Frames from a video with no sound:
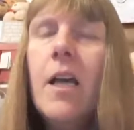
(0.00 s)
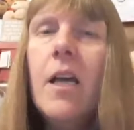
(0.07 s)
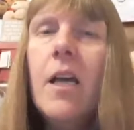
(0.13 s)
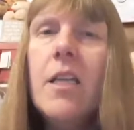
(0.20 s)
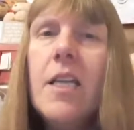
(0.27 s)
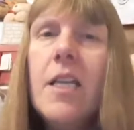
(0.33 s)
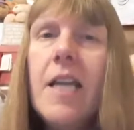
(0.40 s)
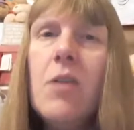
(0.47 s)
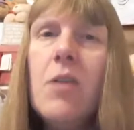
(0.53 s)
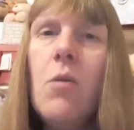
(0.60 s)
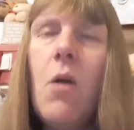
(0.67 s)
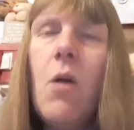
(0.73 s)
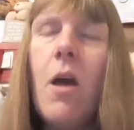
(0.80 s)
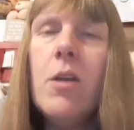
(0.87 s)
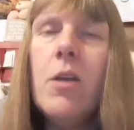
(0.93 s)
You know,
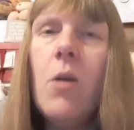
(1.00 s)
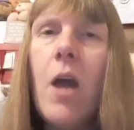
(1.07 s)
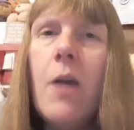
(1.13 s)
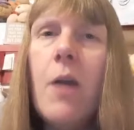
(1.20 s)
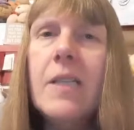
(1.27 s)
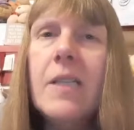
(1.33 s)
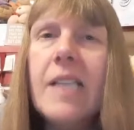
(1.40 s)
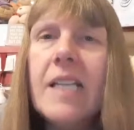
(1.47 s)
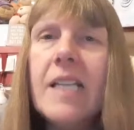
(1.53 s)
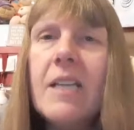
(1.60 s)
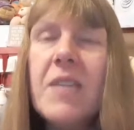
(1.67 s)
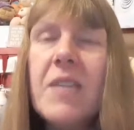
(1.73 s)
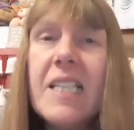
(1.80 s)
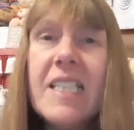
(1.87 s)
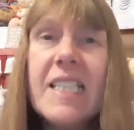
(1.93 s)
you'll always end
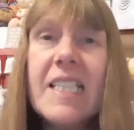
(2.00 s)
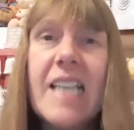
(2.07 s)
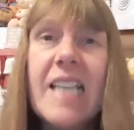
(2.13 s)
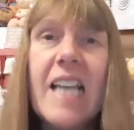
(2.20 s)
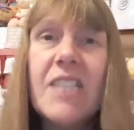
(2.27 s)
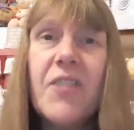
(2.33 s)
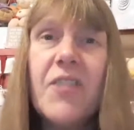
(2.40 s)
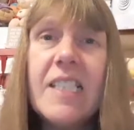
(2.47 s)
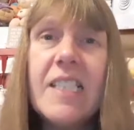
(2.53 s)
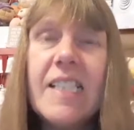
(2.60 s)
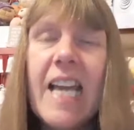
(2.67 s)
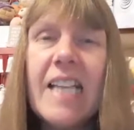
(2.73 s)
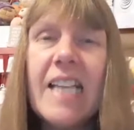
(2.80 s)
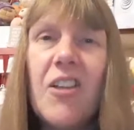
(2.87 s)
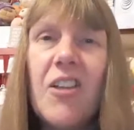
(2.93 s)
up with a dissatisfied
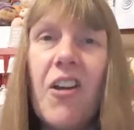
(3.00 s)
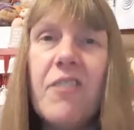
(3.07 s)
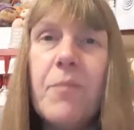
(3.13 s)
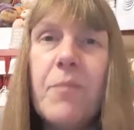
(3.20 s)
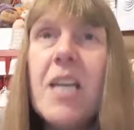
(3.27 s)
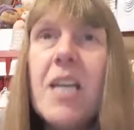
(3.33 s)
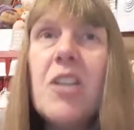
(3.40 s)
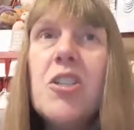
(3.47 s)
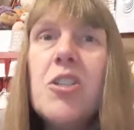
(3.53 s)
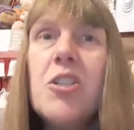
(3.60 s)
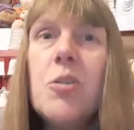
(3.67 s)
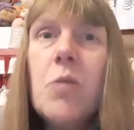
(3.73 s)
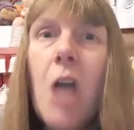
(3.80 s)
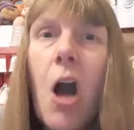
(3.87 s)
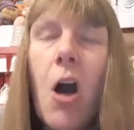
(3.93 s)
sex life because
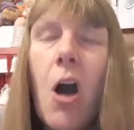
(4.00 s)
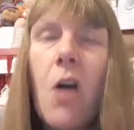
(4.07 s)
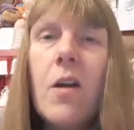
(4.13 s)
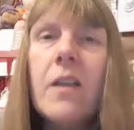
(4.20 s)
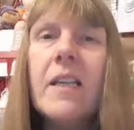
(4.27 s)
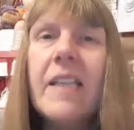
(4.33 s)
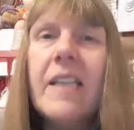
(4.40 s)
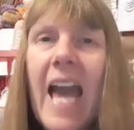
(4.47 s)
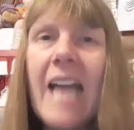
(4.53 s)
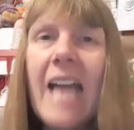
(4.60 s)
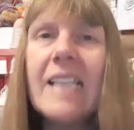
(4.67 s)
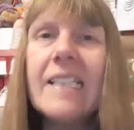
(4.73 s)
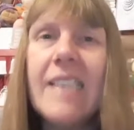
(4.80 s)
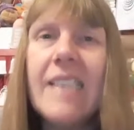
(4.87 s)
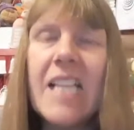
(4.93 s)
you can't
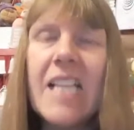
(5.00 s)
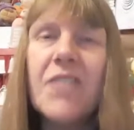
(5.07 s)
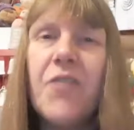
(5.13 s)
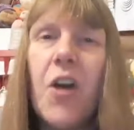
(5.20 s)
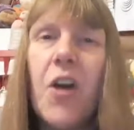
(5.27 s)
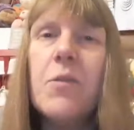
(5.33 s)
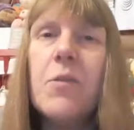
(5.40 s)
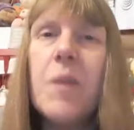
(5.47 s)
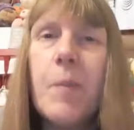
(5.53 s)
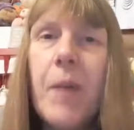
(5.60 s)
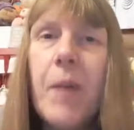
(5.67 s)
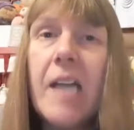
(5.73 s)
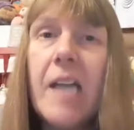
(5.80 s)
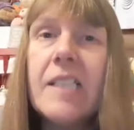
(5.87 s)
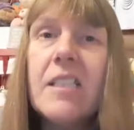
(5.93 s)
get satisfied with the
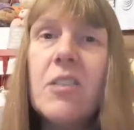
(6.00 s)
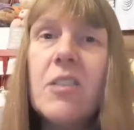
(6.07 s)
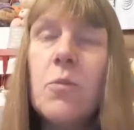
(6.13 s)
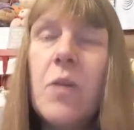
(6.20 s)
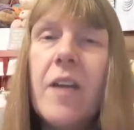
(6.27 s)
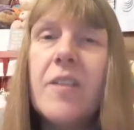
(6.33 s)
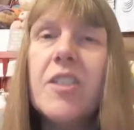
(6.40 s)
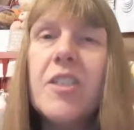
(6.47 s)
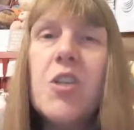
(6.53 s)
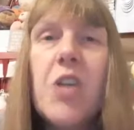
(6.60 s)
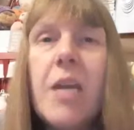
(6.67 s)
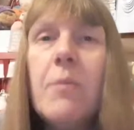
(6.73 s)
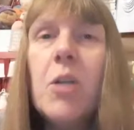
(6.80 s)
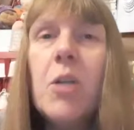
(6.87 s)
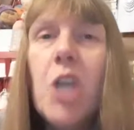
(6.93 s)
person you're with. So you
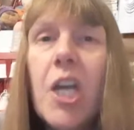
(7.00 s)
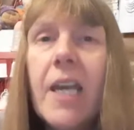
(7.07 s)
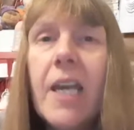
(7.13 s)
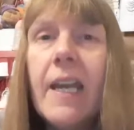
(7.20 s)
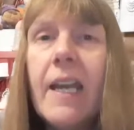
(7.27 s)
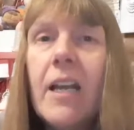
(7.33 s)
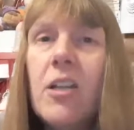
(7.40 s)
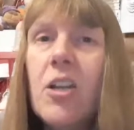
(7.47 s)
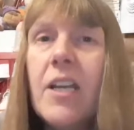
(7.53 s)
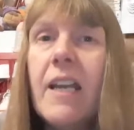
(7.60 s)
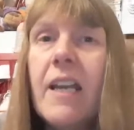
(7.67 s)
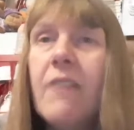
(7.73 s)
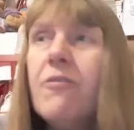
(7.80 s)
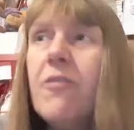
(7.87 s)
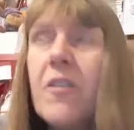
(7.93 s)
keep looking and
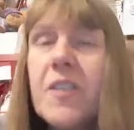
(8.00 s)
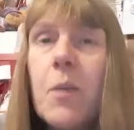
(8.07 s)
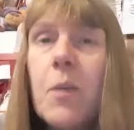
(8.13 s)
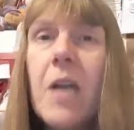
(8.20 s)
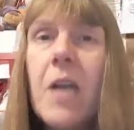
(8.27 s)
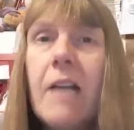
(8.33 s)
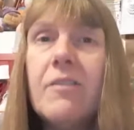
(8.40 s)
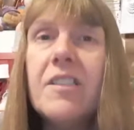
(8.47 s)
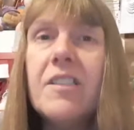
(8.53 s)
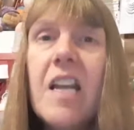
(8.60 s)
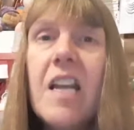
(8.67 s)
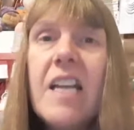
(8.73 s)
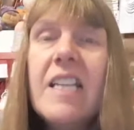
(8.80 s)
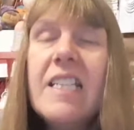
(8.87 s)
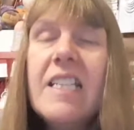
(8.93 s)
looking for someone else
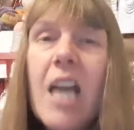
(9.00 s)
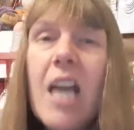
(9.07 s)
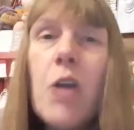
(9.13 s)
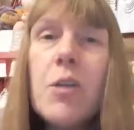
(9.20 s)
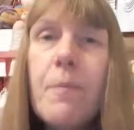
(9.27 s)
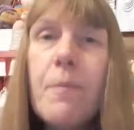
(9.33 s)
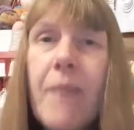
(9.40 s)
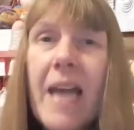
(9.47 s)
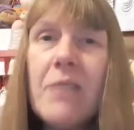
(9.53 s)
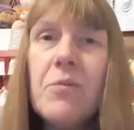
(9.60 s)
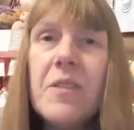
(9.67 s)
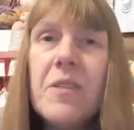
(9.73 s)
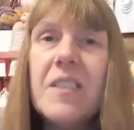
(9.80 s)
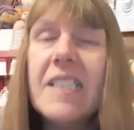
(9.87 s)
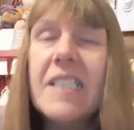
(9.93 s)
to go to bed
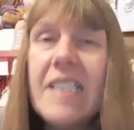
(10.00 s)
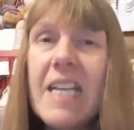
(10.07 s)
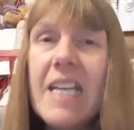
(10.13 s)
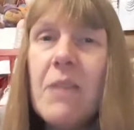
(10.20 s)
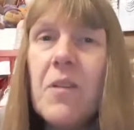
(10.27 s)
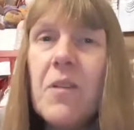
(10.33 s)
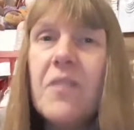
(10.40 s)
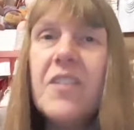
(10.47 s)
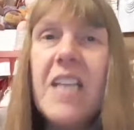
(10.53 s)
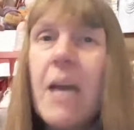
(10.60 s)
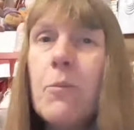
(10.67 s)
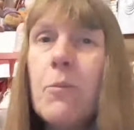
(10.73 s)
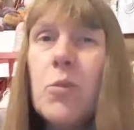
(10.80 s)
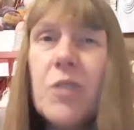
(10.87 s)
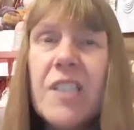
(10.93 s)
with, to sleep with, to
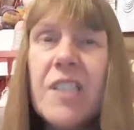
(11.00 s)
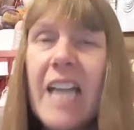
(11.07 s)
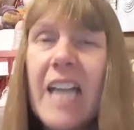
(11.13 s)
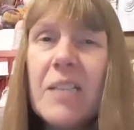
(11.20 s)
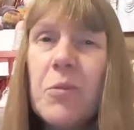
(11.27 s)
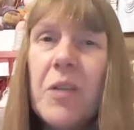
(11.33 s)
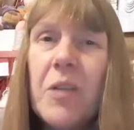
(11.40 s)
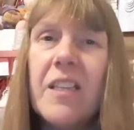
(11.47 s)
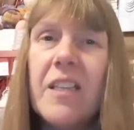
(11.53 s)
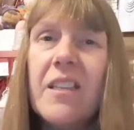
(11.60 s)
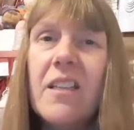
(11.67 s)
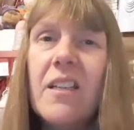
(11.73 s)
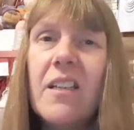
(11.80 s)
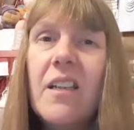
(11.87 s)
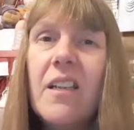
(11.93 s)
get more sex
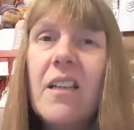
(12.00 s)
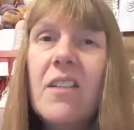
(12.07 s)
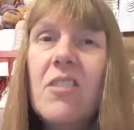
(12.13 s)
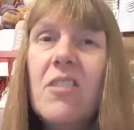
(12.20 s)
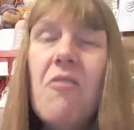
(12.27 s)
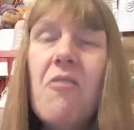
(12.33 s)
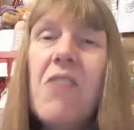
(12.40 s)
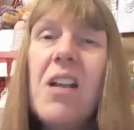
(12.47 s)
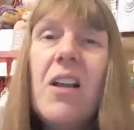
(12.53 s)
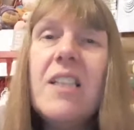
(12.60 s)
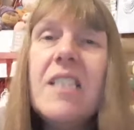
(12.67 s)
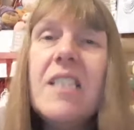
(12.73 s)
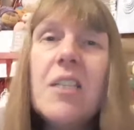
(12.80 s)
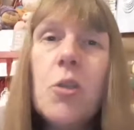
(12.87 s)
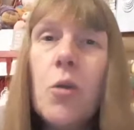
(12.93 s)
with, not
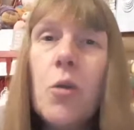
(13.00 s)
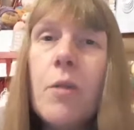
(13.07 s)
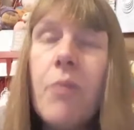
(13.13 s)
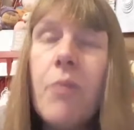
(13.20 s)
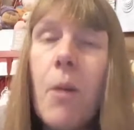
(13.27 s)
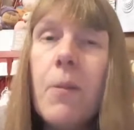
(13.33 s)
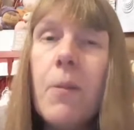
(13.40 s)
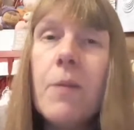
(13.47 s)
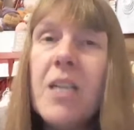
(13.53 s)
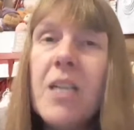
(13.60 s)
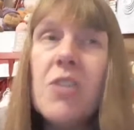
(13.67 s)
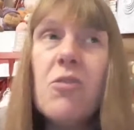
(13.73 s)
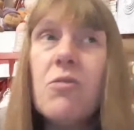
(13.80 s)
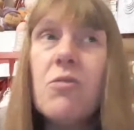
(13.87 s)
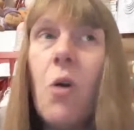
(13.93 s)
realizing you're the problem
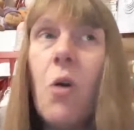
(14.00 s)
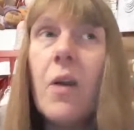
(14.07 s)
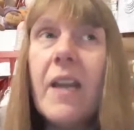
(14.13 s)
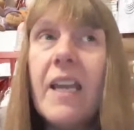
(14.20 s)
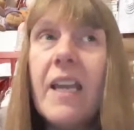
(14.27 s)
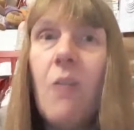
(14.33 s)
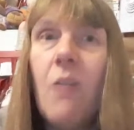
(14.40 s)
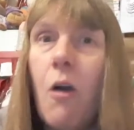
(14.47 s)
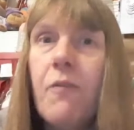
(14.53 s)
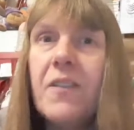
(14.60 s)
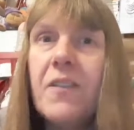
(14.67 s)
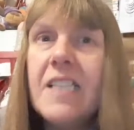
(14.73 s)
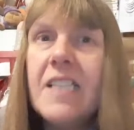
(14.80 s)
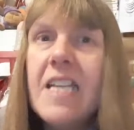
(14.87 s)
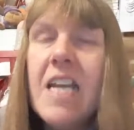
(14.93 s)
because you're not
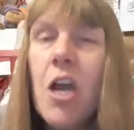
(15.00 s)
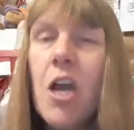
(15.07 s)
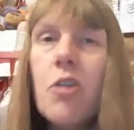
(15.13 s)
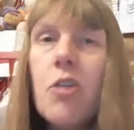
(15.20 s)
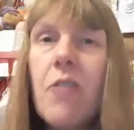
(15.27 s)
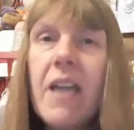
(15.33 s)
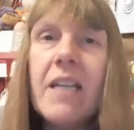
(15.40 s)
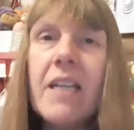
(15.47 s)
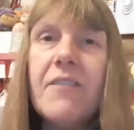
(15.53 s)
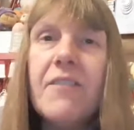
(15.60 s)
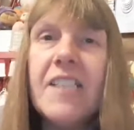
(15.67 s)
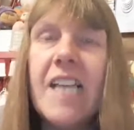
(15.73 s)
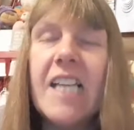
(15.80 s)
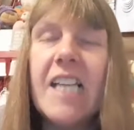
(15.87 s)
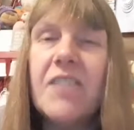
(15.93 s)
obviously create
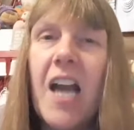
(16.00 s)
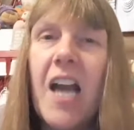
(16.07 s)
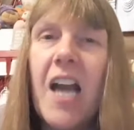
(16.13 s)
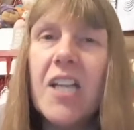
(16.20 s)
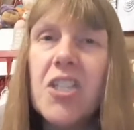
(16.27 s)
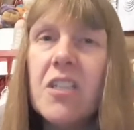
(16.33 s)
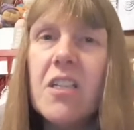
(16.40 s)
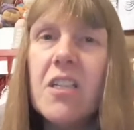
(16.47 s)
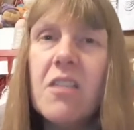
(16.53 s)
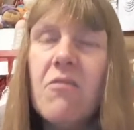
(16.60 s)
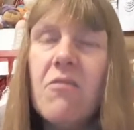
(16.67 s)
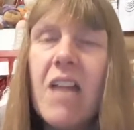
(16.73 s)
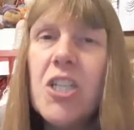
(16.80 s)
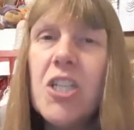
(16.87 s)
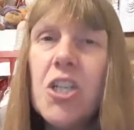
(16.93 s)
enough satisfaction
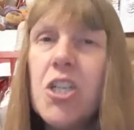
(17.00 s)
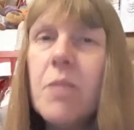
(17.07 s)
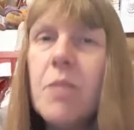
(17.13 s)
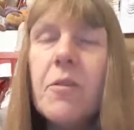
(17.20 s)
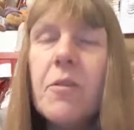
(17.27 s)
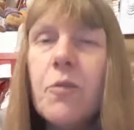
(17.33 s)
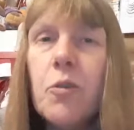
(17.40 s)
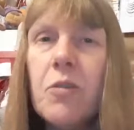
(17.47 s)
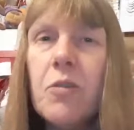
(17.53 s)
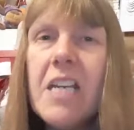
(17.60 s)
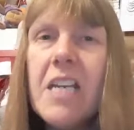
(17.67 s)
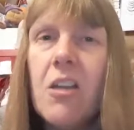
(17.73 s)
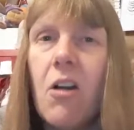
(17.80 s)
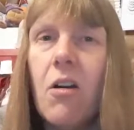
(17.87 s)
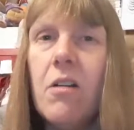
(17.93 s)
in the relationship you've
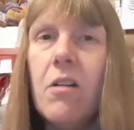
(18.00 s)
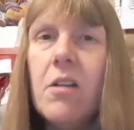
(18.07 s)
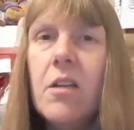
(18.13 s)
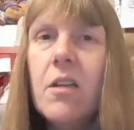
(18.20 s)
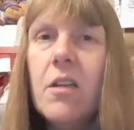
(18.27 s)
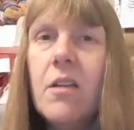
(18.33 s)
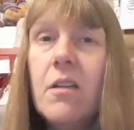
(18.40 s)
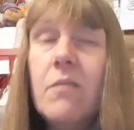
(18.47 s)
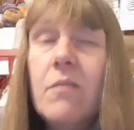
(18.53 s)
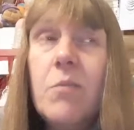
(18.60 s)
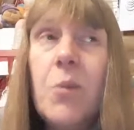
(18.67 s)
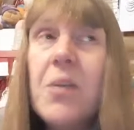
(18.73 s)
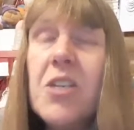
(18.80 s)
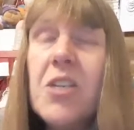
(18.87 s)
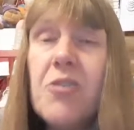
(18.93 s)
already got,
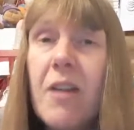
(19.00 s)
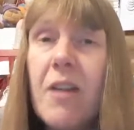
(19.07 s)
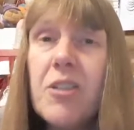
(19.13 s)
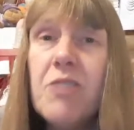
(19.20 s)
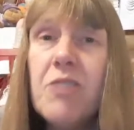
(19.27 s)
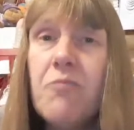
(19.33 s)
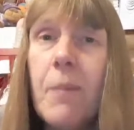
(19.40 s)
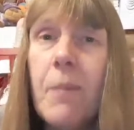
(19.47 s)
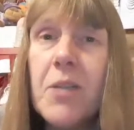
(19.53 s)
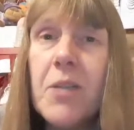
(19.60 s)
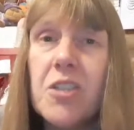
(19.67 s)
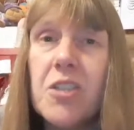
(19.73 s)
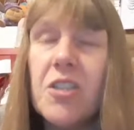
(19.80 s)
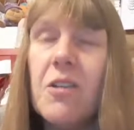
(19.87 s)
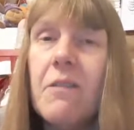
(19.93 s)
probably because you're actually
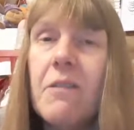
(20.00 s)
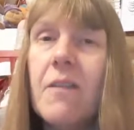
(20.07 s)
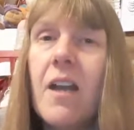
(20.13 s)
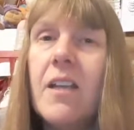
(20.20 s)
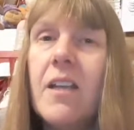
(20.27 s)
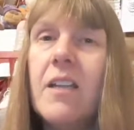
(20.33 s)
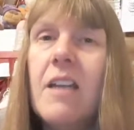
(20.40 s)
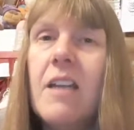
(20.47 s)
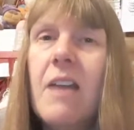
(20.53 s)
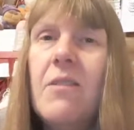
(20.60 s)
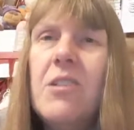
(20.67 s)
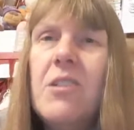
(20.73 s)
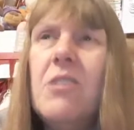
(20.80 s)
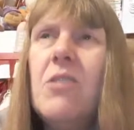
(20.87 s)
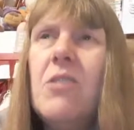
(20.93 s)
rubbish at doing that, you know,
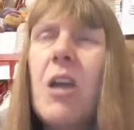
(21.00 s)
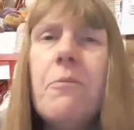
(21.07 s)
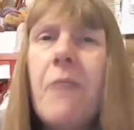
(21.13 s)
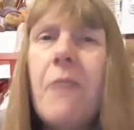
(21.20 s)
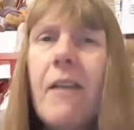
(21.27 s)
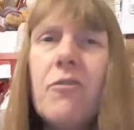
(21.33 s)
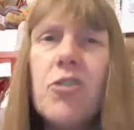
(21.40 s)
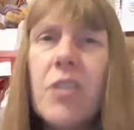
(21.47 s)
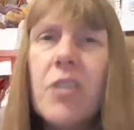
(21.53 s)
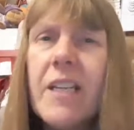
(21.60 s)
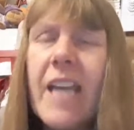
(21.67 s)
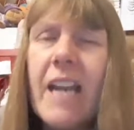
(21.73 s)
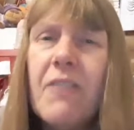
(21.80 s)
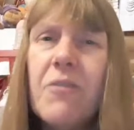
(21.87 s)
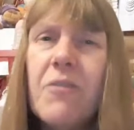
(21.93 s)
and you're going around trying
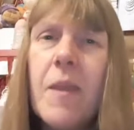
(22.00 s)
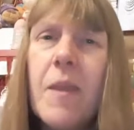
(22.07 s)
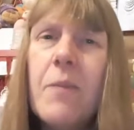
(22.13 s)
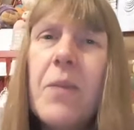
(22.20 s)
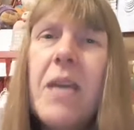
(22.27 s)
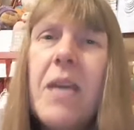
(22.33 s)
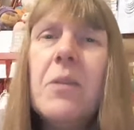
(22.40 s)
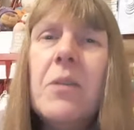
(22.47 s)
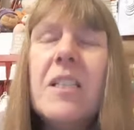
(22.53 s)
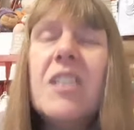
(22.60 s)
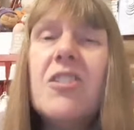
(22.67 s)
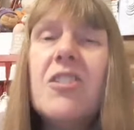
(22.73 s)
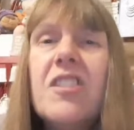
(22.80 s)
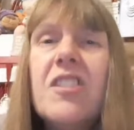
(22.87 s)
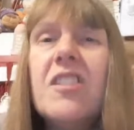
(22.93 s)
to get it from other people.
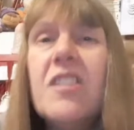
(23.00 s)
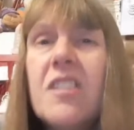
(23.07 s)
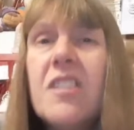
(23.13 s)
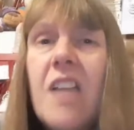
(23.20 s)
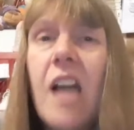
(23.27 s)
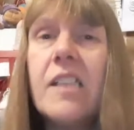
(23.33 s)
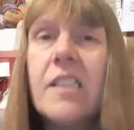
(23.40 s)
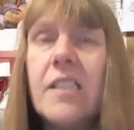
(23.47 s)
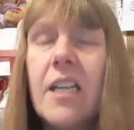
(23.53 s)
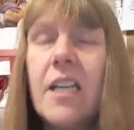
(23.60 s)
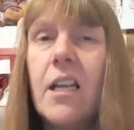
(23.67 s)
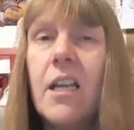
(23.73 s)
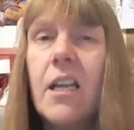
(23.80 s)
It's just disgusting,